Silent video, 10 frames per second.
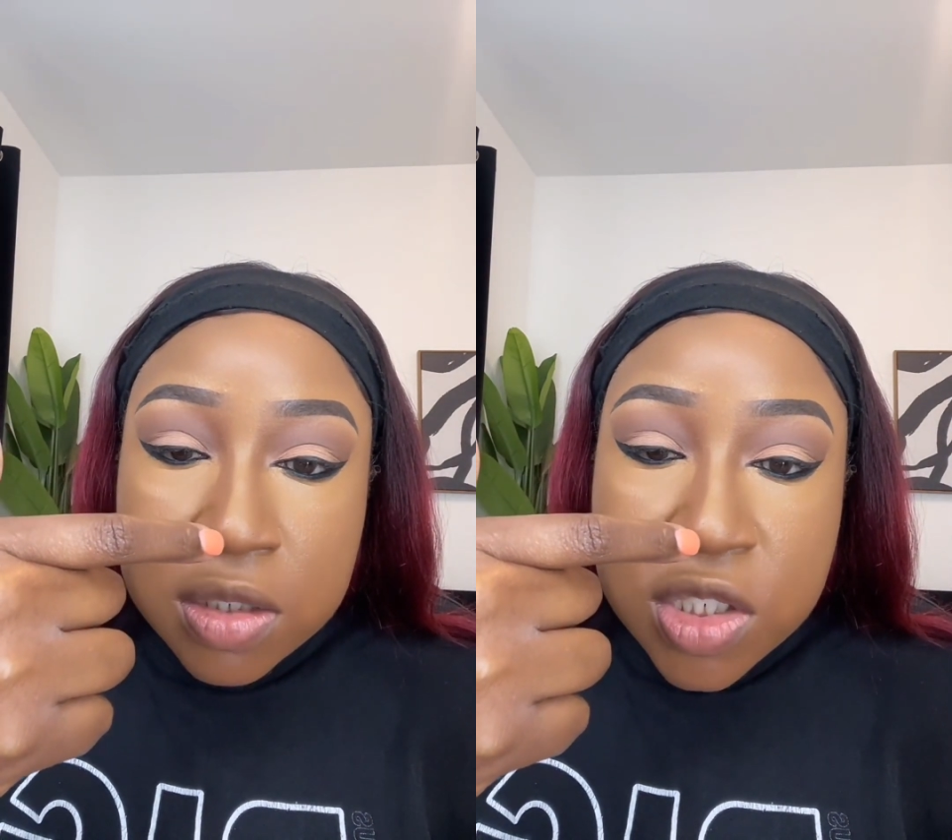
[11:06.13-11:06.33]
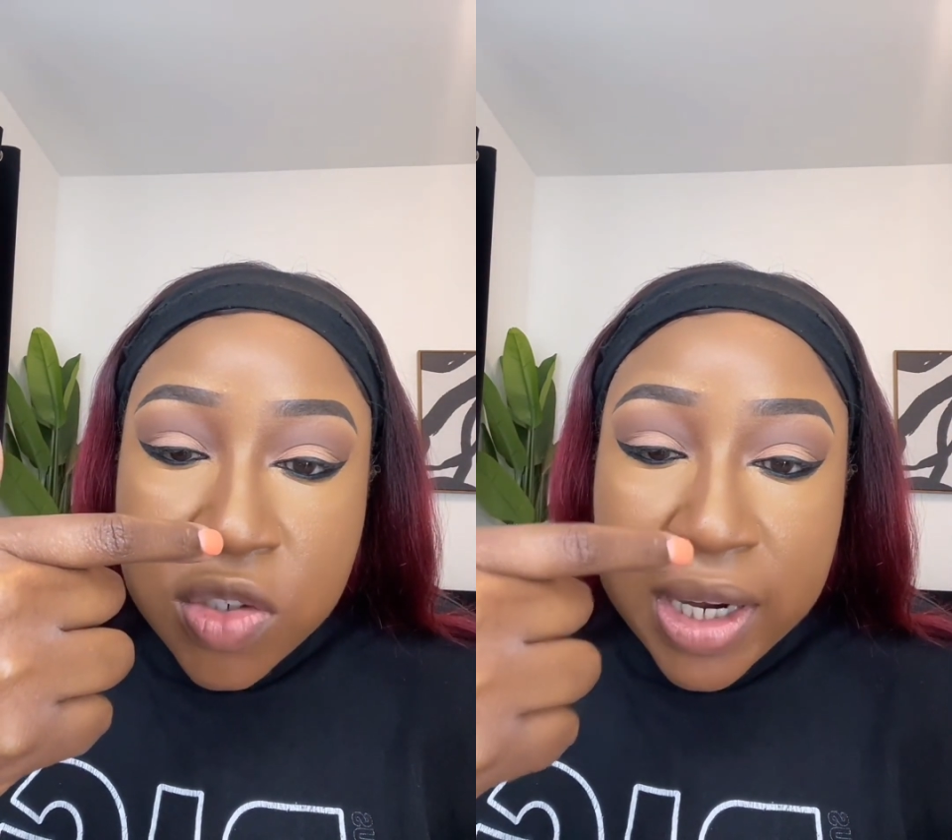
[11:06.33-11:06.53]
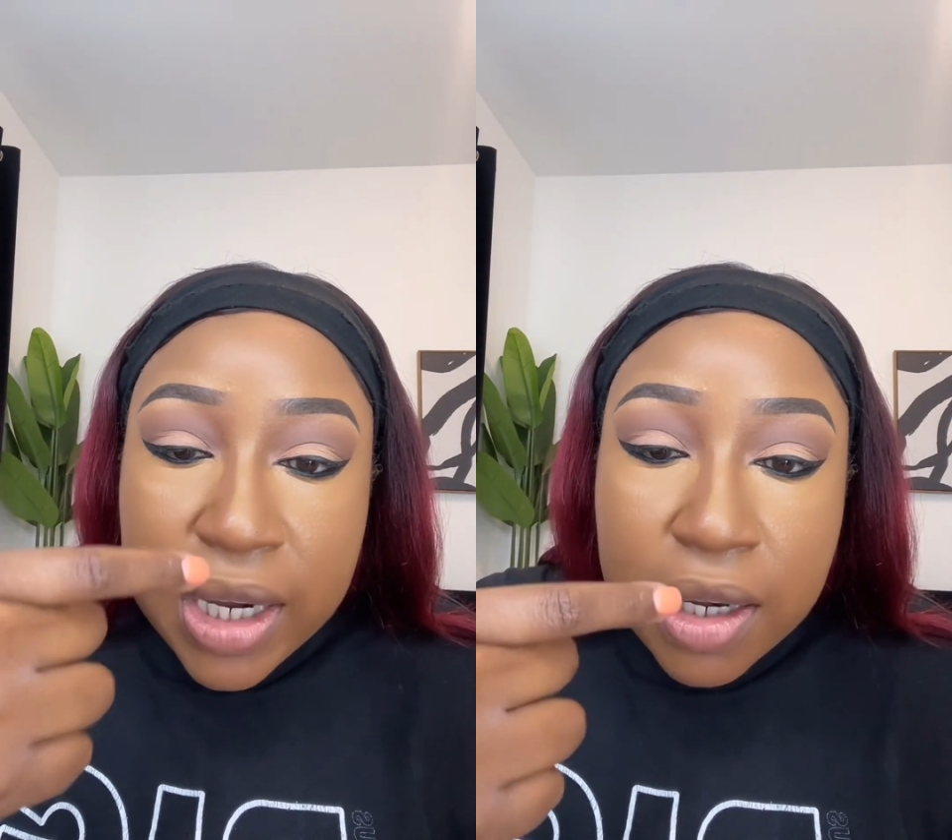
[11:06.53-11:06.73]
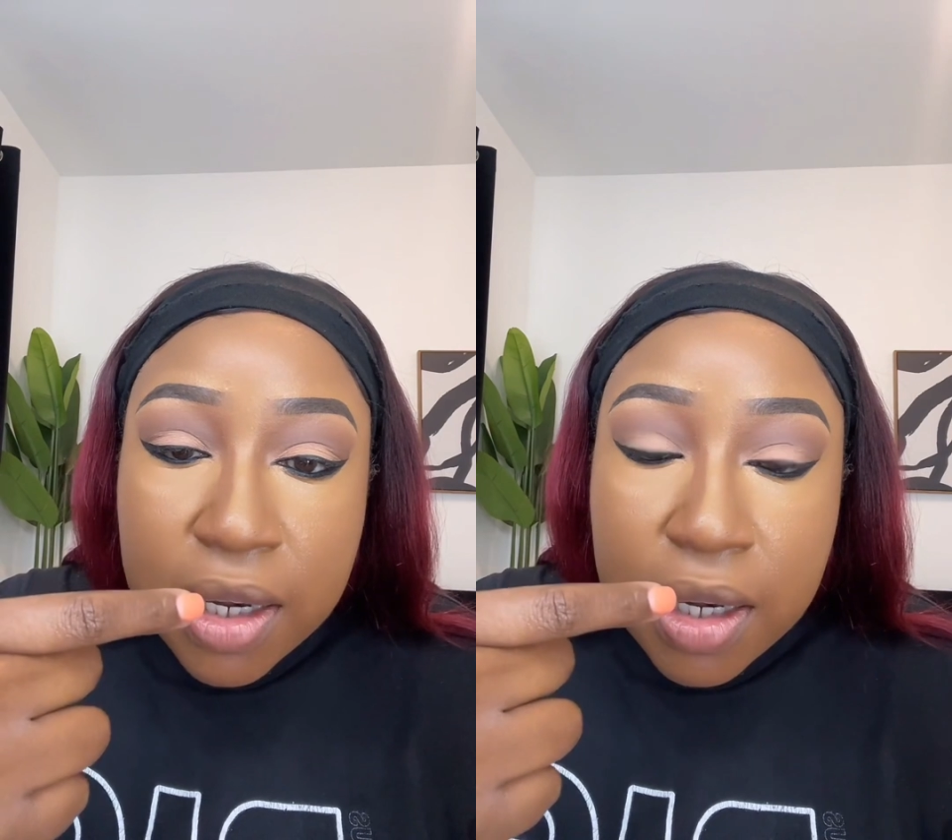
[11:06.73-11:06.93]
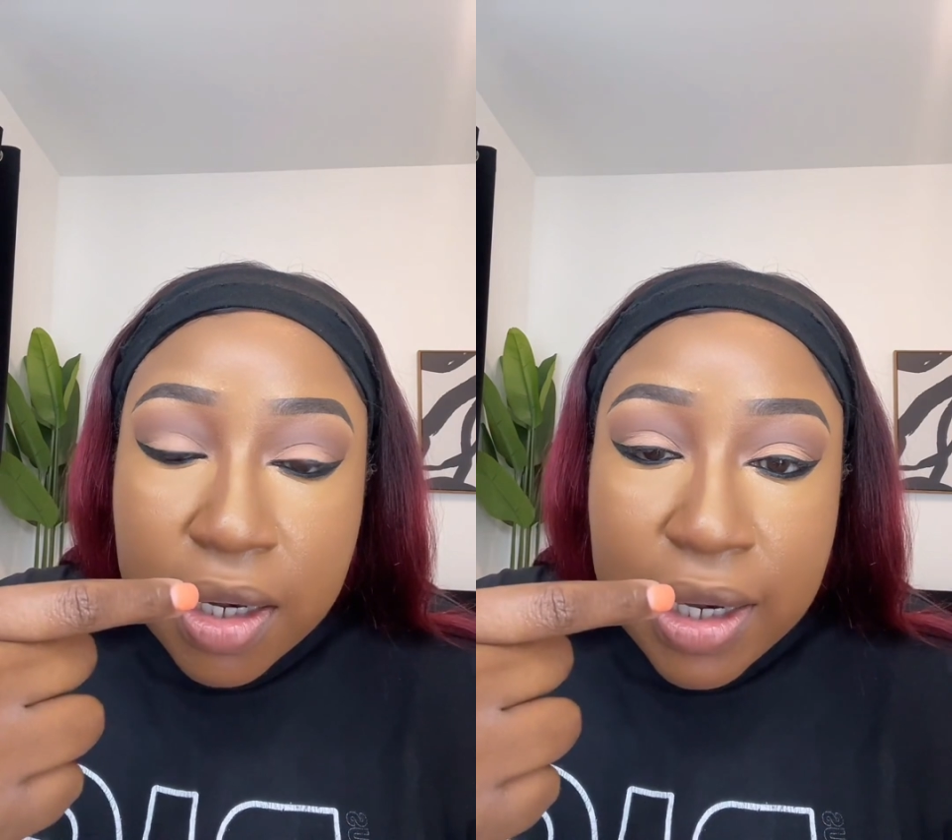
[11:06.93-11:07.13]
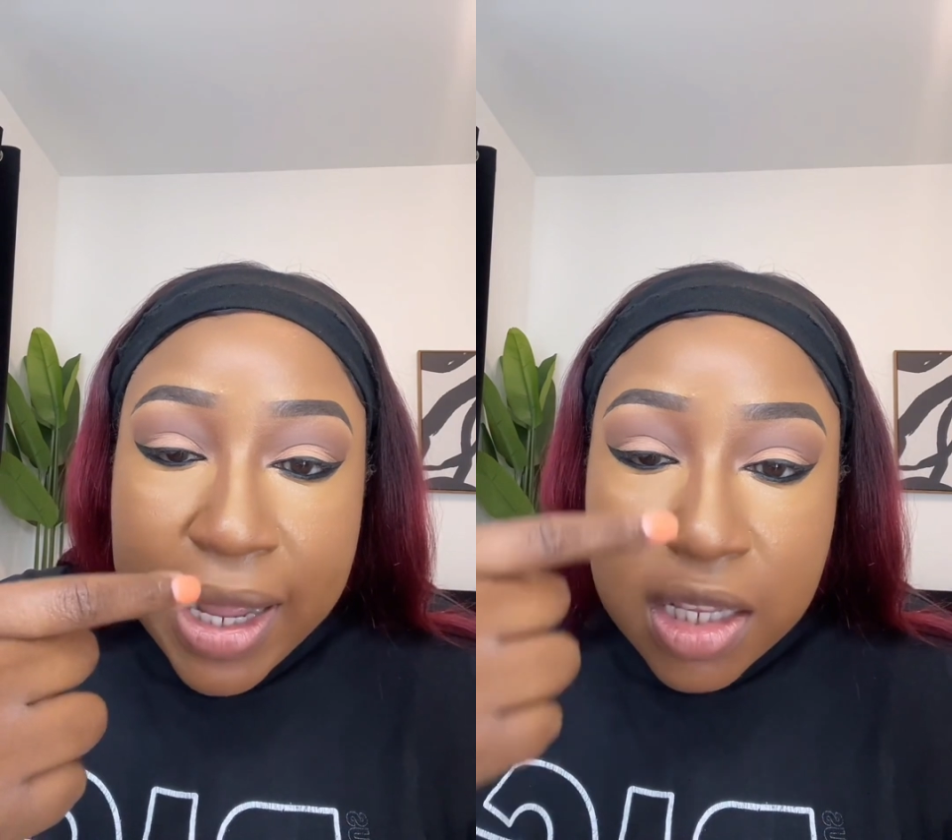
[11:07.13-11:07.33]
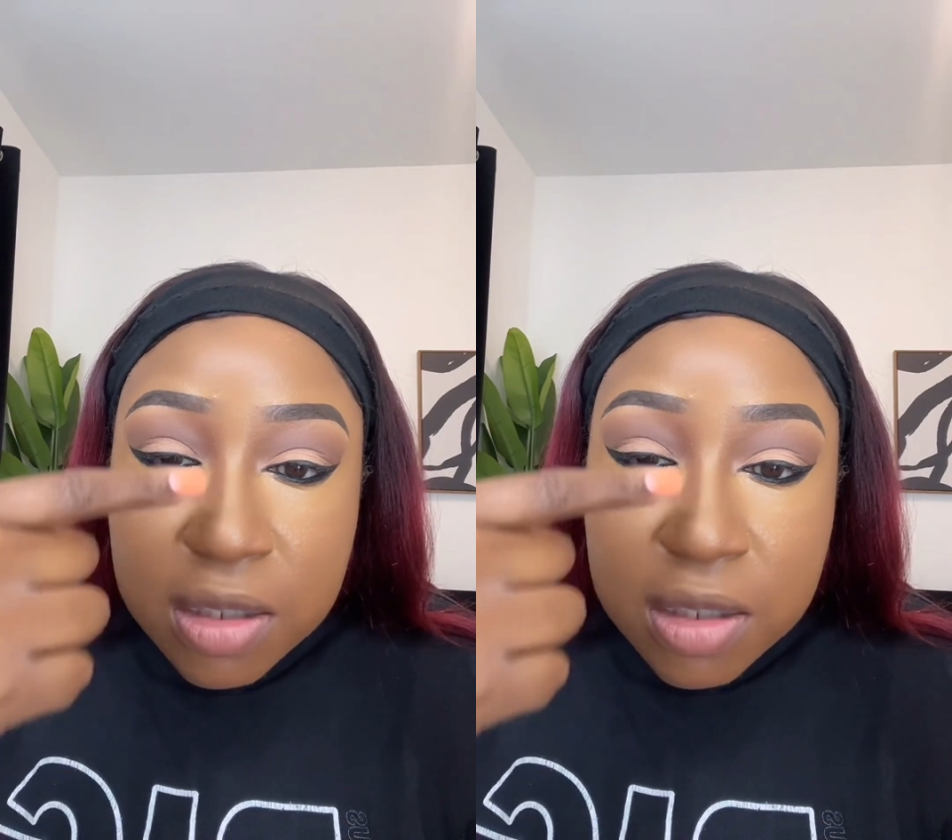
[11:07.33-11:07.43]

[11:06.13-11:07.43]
my nose, okay?